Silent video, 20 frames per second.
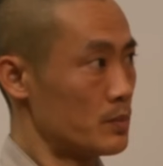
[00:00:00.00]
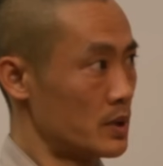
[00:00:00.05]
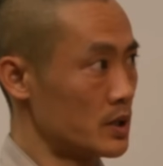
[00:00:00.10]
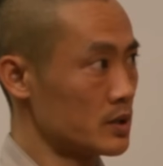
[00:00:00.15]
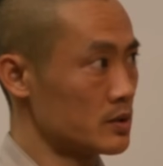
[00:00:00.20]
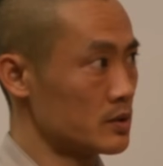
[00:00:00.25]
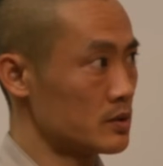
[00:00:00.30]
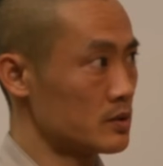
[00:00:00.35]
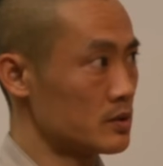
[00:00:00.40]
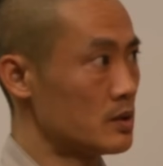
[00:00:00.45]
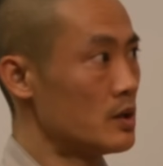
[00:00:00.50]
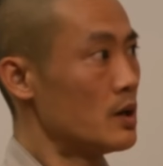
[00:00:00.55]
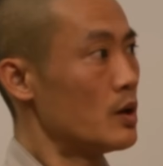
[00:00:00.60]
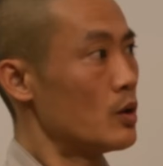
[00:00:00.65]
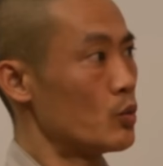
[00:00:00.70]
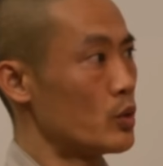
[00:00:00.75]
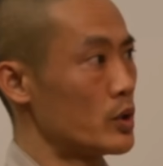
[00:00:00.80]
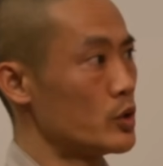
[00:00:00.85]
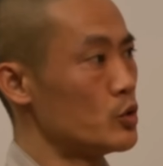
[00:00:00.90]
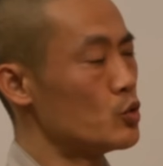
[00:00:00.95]
But
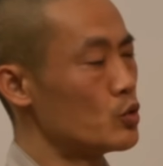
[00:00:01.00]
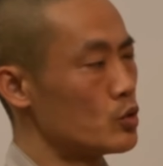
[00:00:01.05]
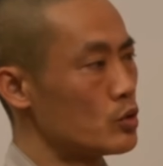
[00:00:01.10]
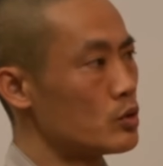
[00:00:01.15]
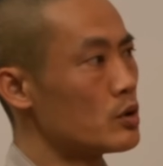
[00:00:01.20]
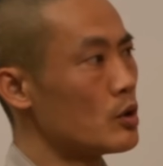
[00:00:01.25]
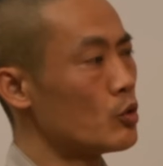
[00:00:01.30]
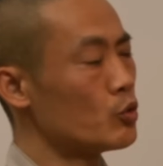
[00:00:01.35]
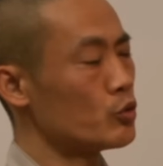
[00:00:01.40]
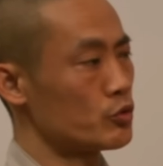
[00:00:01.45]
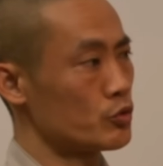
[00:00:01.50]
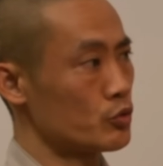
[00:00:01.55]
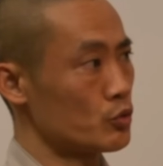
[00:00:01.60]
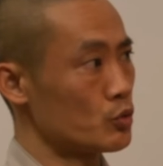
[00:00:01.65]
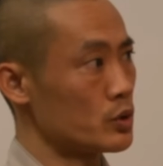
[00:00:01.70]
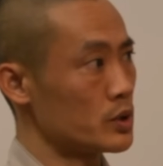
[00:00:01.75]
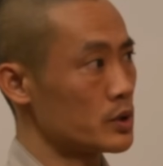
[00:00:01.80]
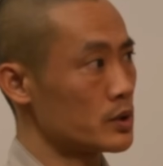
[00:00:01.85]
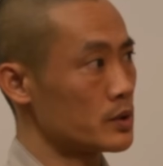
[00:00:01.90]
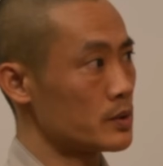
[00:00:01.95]
when you go
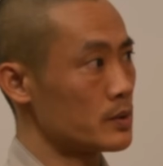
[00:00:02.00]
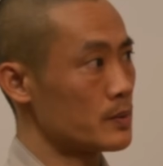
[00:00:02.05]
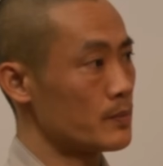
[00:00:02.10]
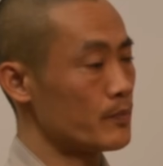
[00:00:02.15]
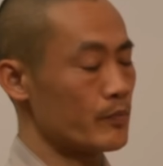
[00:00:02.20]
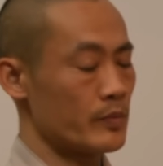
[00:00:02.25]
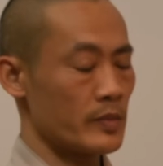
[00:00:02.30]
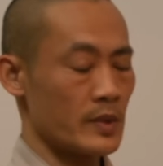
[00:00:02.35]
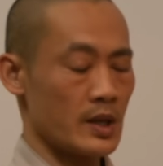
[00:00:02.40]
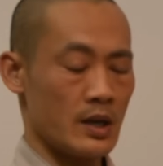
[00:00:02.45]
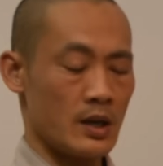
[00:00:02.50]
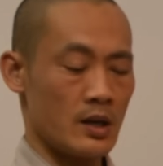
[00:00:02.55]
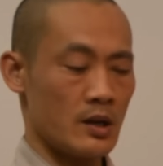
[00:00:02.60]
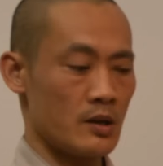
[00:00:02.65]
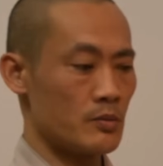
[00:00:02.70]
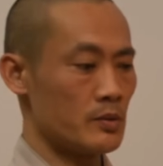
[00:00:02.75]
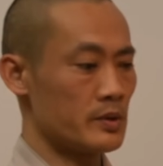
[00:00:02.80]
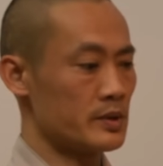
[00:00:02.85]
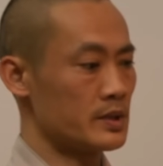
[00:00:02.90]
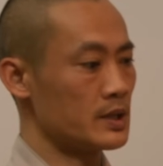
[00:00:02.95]
through it,
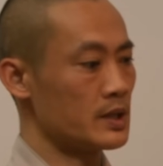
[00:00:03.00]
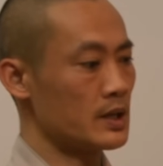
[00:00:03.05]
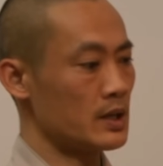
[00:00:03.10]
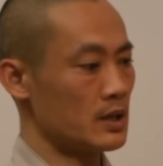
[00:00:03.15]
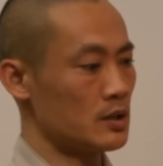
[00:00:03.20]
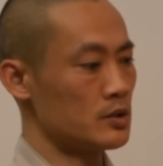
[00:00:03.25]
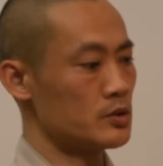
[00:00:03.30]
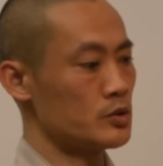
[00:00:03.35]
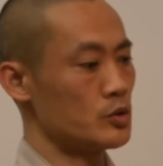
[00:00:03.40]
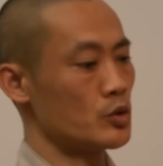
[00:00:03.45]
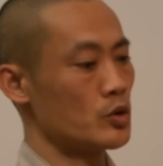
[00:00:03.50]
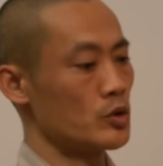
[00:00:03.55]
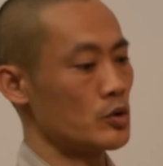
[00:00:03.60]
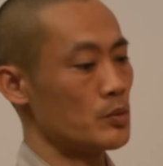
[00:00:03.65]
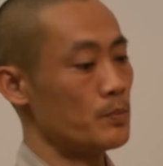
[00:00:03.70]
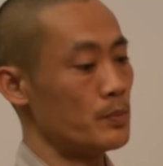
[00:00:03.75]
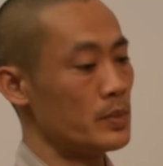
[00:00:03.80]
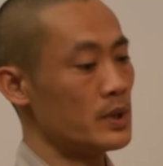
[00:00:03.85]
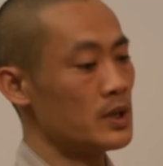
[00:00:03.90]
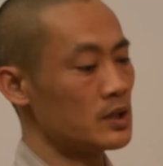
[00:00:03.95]
everything else you're going
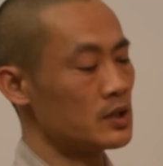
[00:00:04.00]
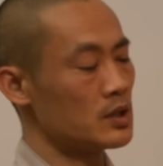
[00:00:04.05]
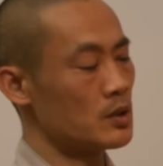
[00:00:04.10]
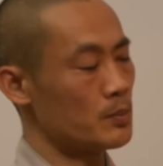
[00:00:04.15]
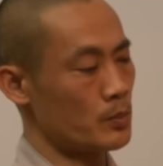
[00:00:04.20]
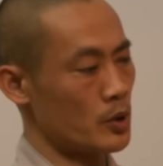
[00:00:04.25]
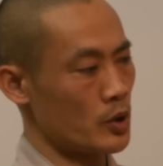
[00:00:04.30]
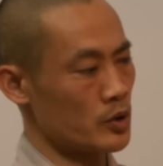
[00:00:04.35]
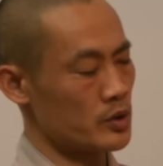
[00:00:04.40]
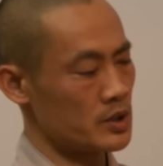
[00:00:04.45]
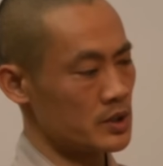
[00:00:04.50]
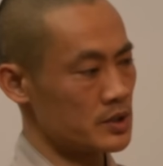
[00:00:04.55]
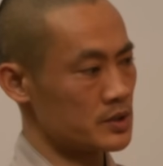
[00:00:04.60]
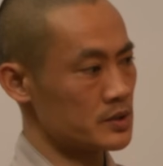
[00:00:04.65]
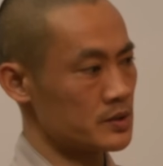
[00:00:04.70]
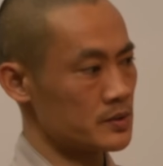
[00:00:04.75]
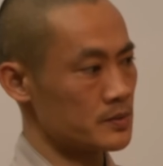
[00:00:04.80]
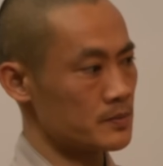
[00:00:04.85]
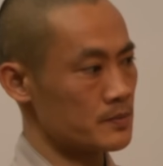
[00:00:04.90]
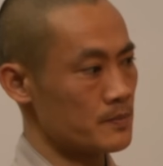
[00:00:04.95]
to build upon
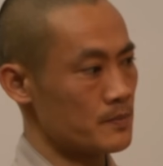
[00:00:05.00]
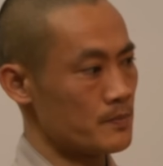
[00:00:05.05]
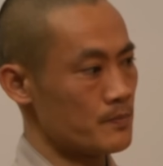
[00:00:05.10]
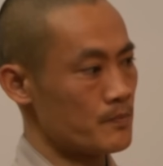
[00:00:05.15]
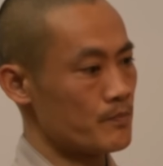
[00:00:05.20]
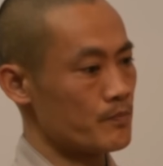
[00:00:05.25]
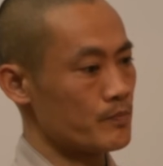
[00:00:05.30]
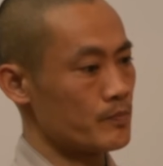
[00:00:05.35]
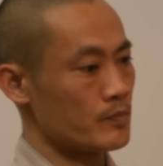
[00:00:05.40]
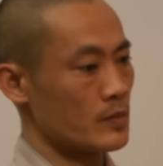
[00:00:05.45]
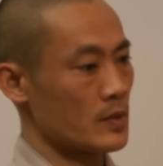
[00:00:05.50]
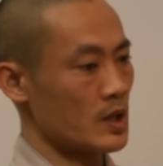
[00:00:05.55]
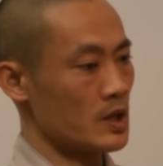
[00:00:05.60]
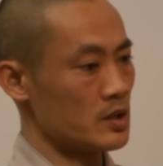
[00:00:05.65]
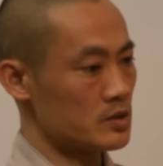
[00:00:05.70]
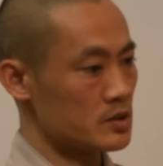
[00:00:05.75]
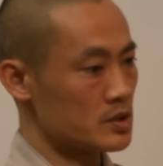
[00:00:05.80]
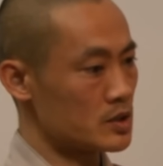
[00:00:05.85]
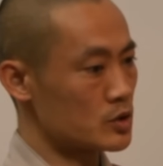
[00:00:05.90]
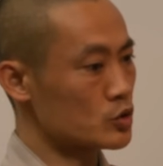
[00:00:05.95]
this
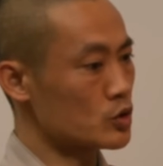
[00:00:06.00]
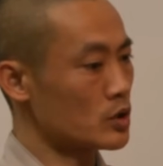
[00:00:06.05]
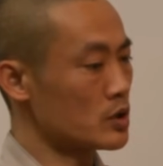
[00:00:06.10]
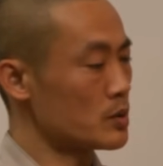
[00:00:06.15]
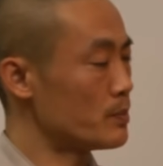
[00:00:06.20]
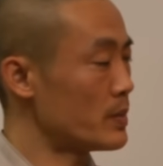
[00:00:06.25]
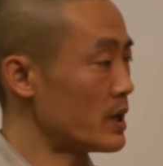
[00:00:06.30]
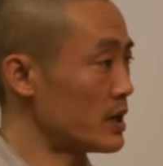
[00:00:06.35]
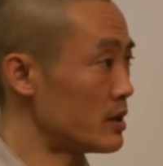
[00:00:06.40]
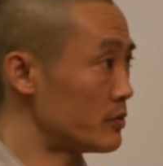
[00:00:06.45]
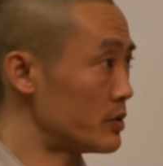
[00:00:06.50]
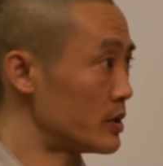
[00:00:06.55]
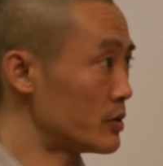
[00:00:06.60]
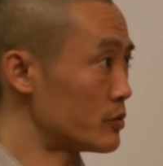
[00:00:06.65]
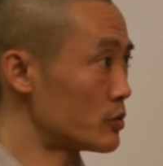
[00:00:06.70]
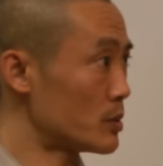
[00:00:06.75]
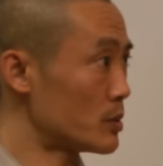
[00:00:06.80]
is just going to benefit